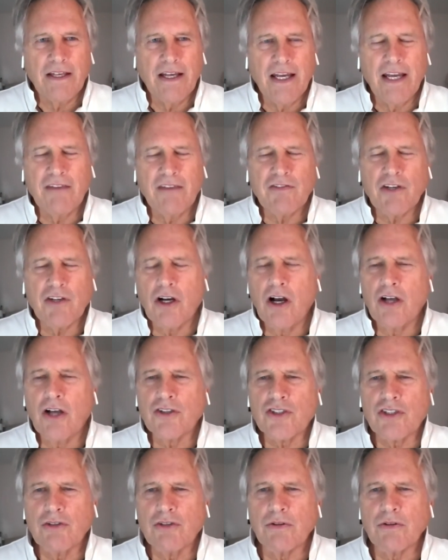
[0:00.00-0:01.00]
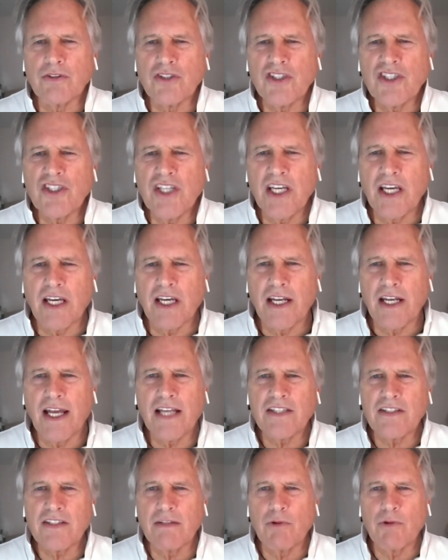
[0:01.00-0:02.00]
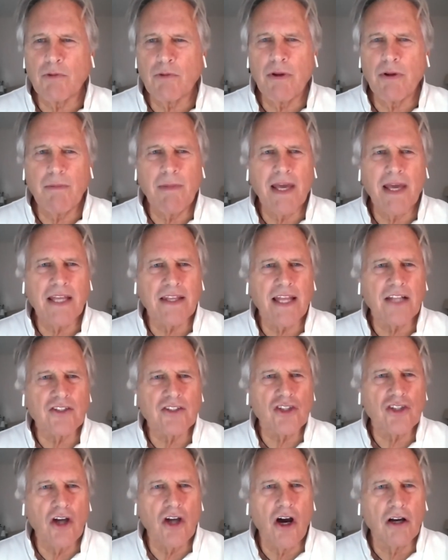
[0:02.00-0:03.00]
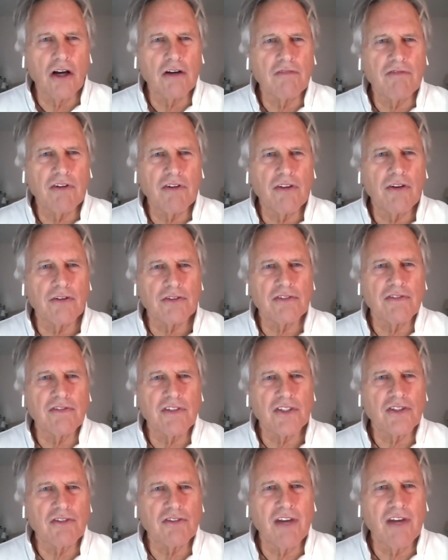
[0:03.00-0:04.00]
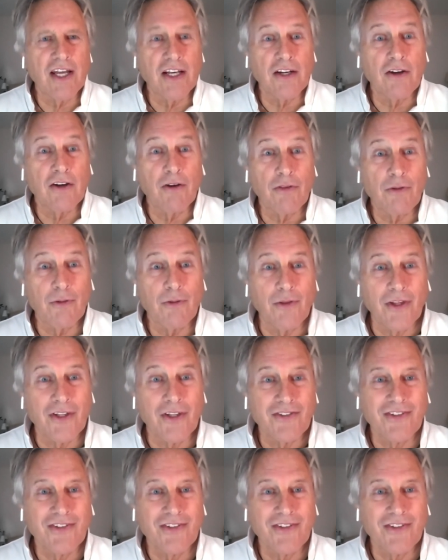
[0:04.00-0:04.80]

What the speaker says: I have to call Stuart and Sting and ask them to remake that song for those of us who've had to go through